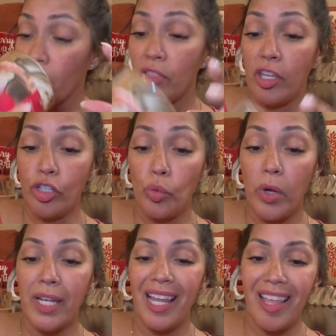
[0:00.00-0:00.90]
this
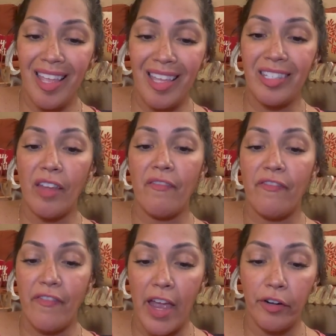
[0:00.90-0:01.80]
one is
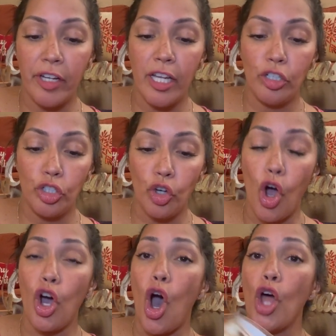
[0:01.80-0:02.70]
very
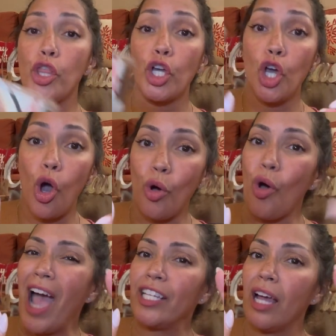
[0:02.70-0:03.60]
strong on the cocoa,
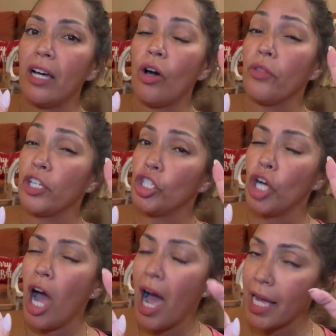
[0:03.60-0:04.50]
on the
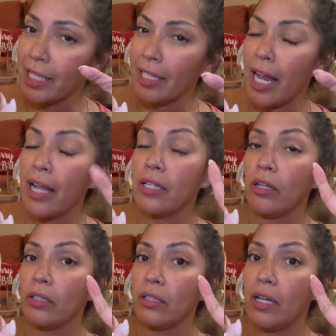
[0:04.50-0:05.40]
chocolate.
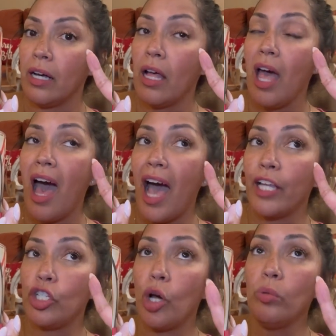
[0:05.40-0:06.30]
I
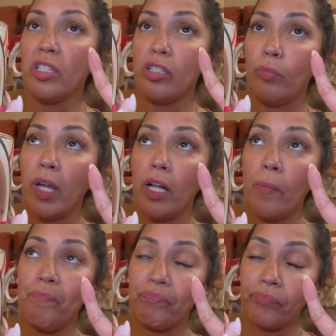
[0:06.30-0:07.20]
don't smell